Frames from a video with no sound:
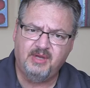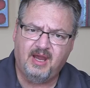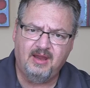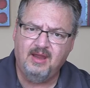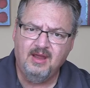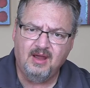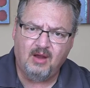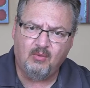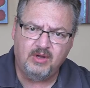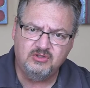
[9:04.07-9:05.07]
me I,
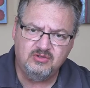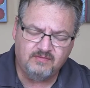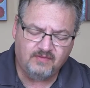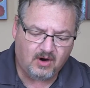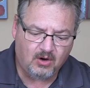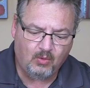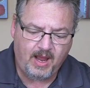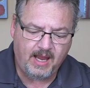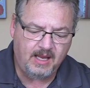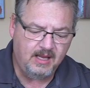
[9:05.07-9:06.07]
I went too far
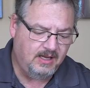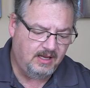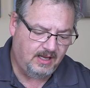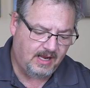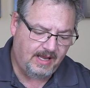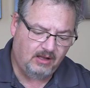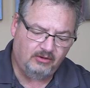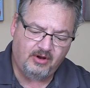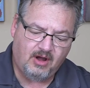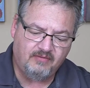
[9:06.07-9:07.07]
away and I
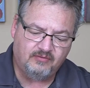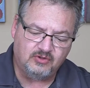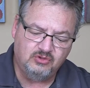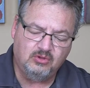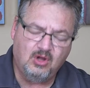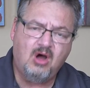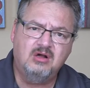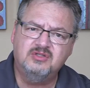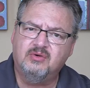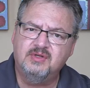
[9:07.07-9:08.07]
held it off for too
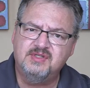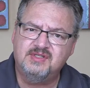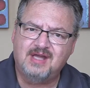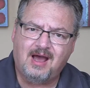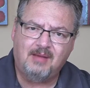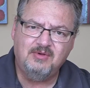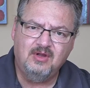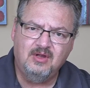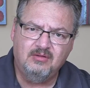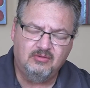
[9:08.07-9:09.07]
long so it stopped
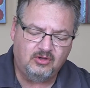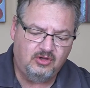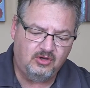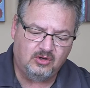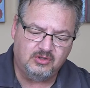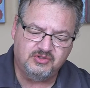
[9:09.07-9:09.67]
the cure.